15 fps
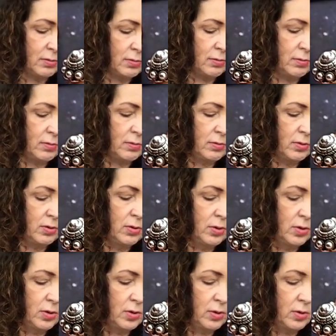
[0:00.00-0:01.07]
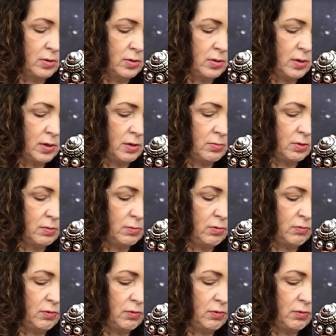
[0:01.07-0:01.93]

I want to move